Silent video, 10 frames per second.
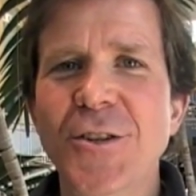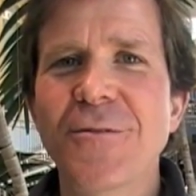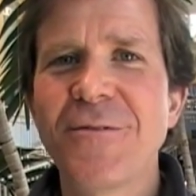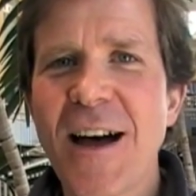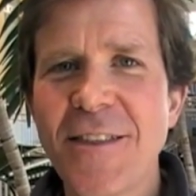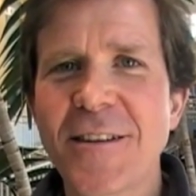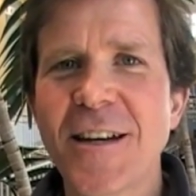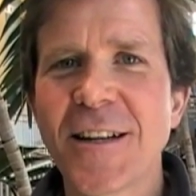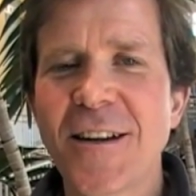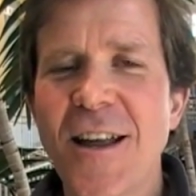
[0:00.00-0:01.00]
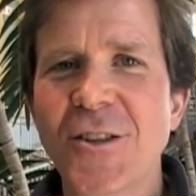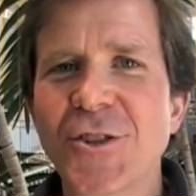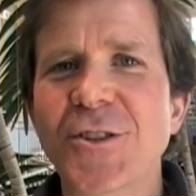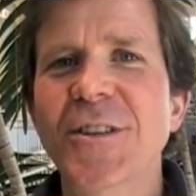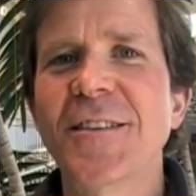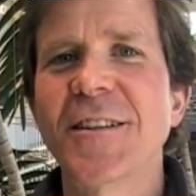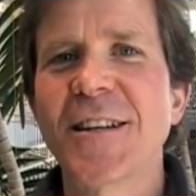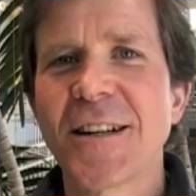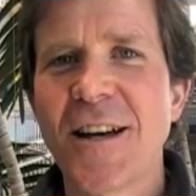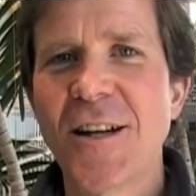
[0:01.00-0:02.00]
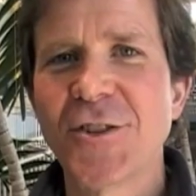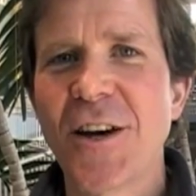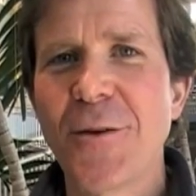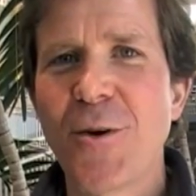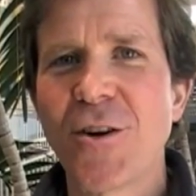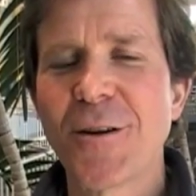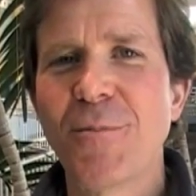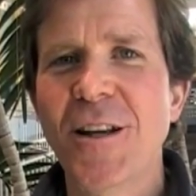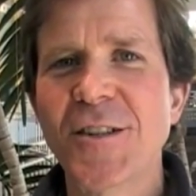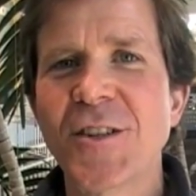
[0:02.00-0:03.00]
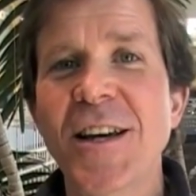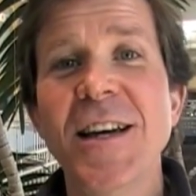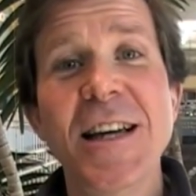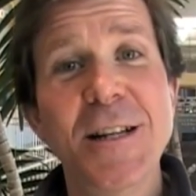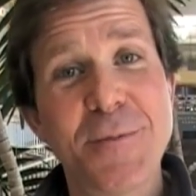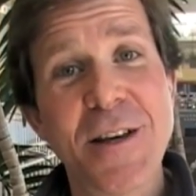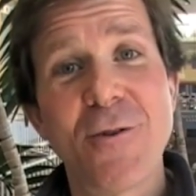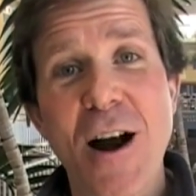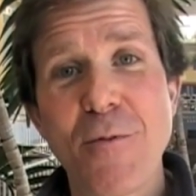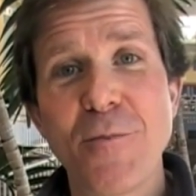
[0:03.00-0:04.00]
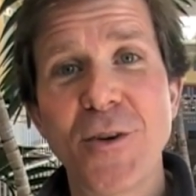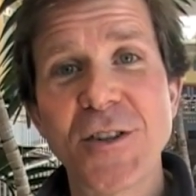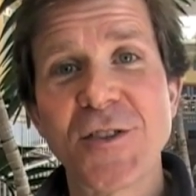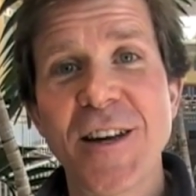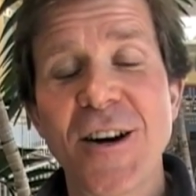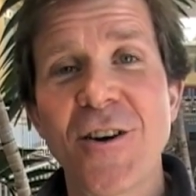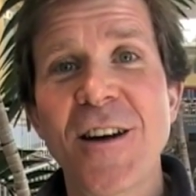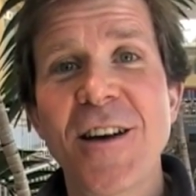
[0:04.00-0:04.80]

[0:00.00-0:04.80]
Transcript: You define the technology, you get the technology out in the marketplace, interoperability's there.